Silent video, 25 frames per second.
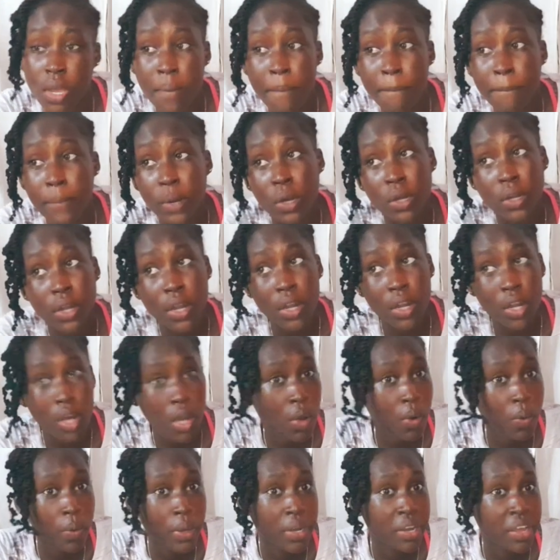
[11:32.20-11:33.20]
But
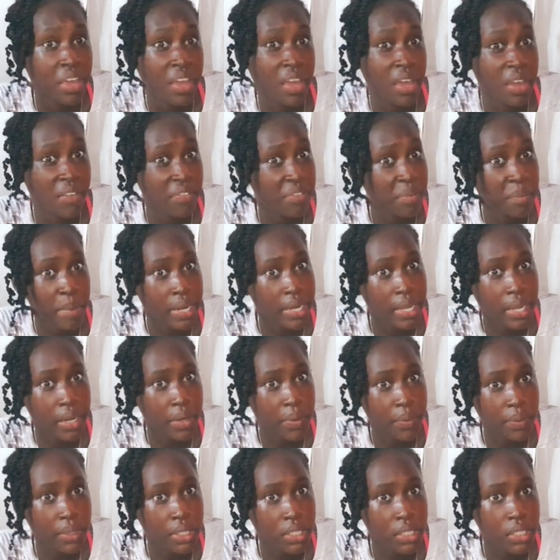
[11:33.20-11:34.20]
now when everybody I
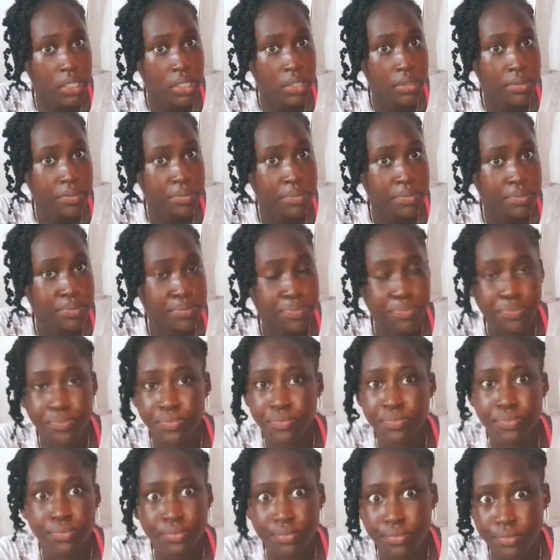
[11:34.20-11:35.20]
do it,
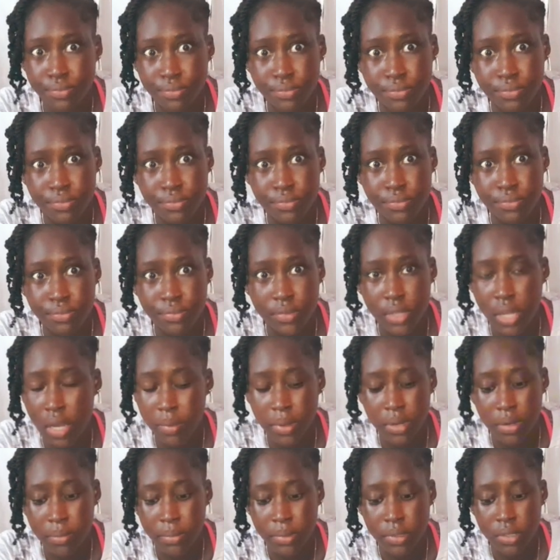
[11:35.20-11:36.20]
now I
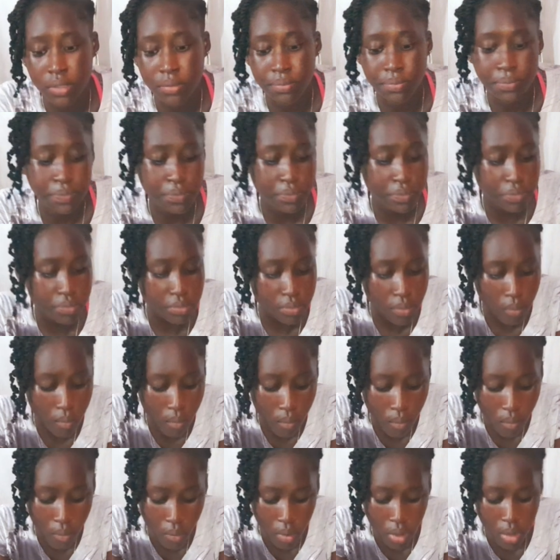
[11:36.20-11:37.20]
make no money.
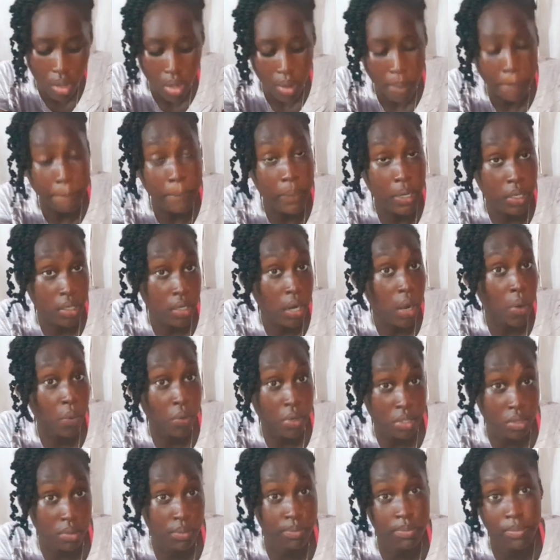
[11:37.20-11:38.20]
But I
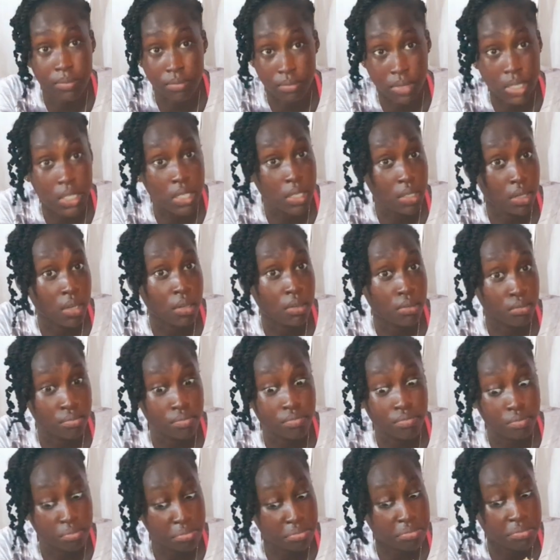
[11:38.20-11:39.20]
was making a
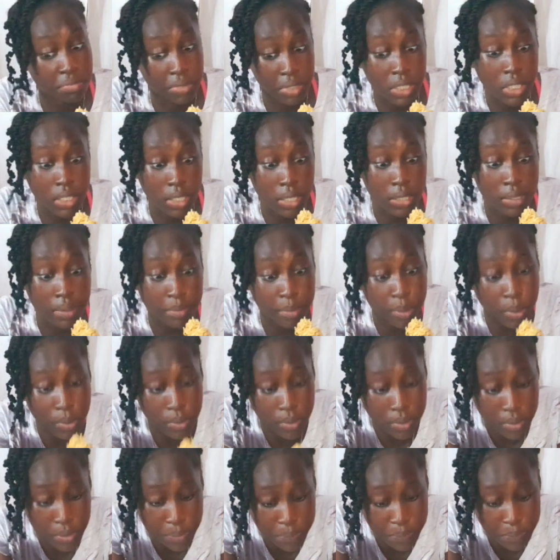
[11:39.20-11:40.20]
decent
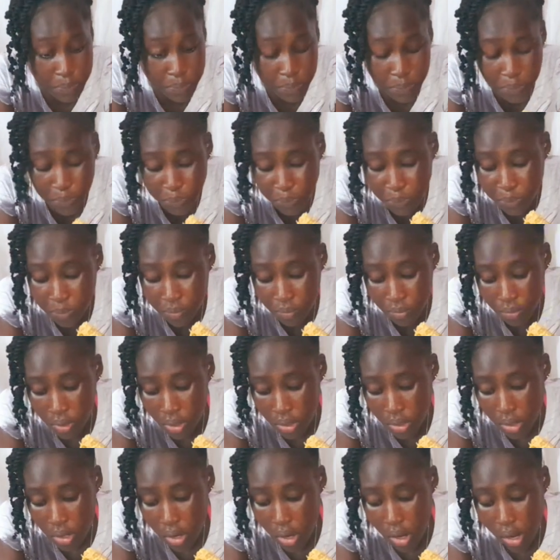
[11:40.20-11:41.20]
amount.
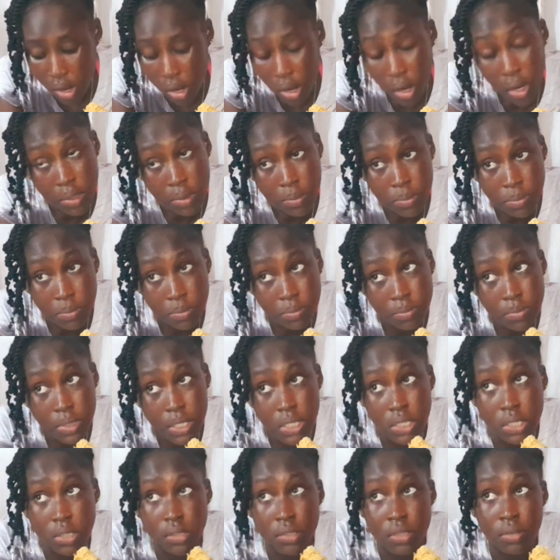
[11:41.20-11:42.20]

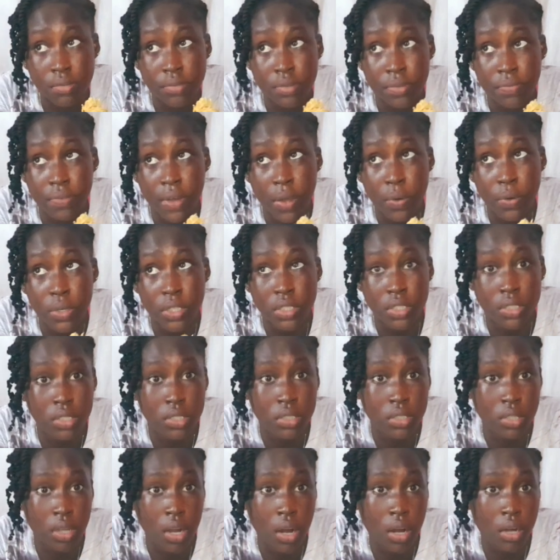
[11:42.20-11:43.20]
But if I were to
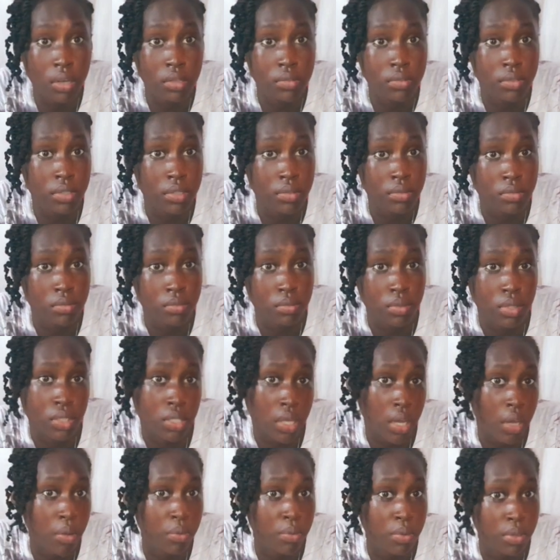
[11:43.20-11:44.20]
start, which
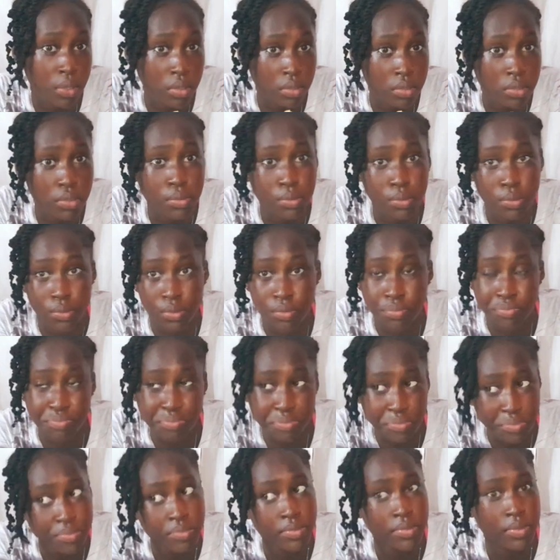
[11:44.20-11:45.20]
I will soon,
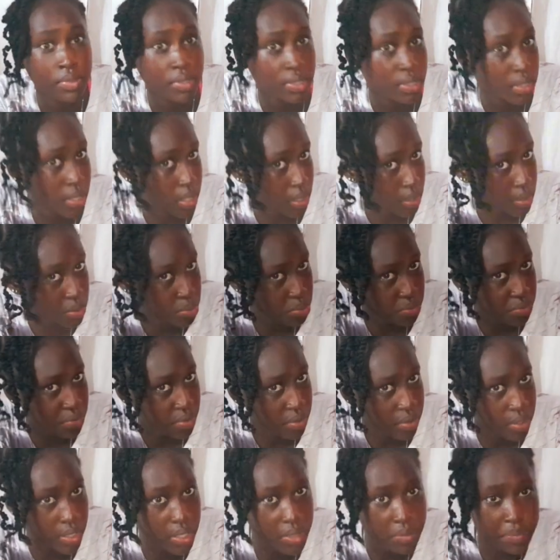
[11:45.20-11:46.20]
stay tuned
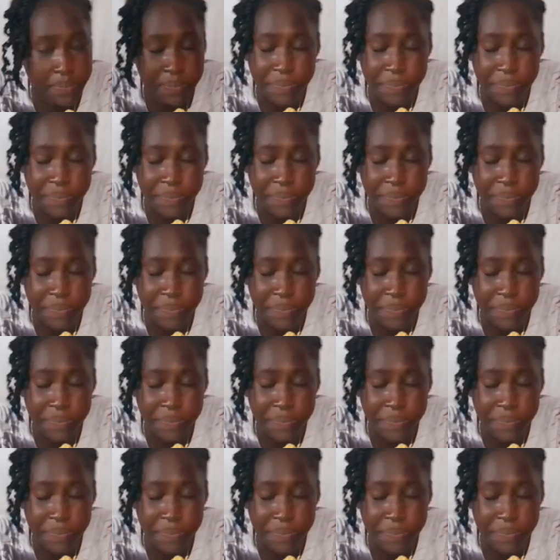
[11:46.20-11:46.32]
for it.